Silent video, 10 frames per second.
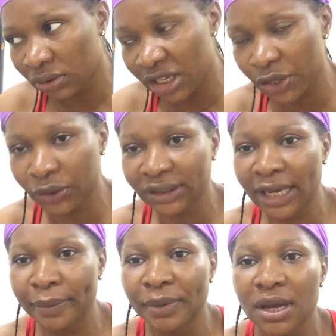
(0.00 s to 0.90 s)
Take your
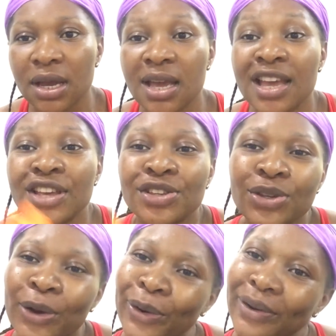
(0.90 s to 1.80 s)
time.
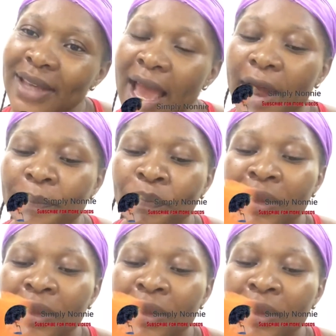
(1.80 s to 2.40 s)
So yeah,